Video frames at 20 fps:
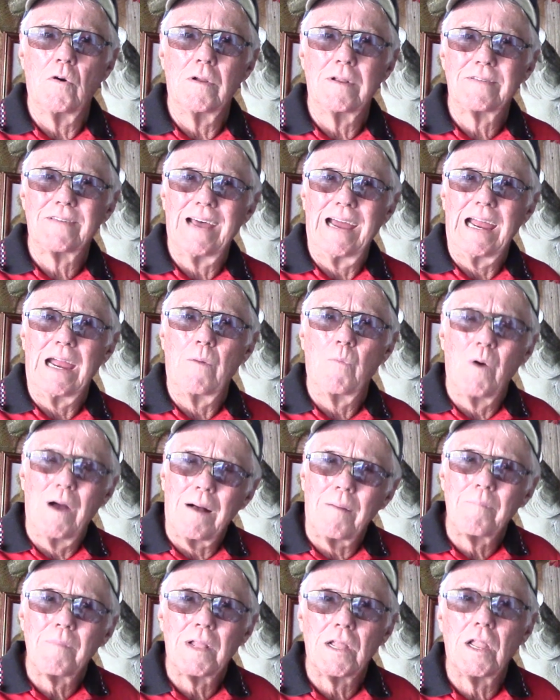and say,
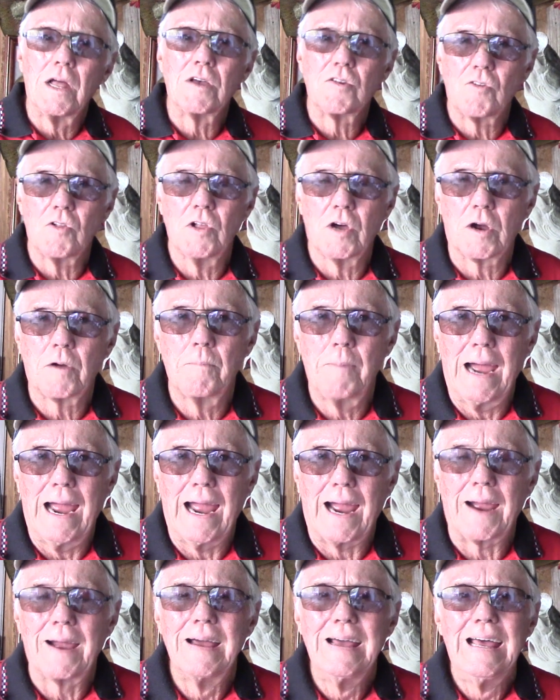well, let's look
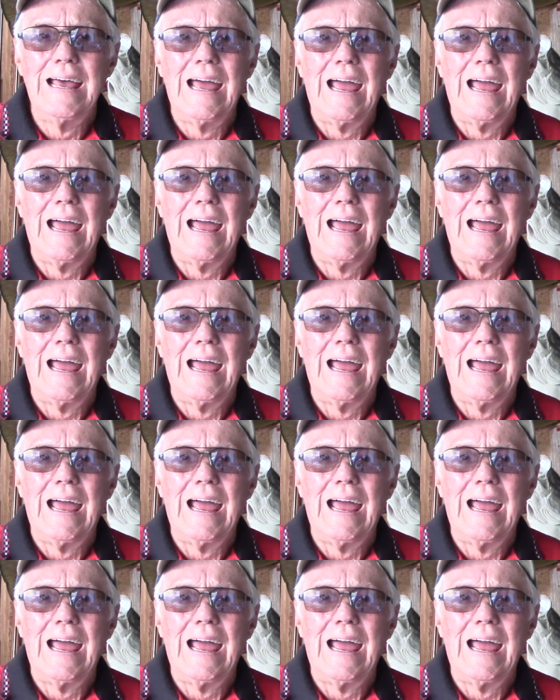back.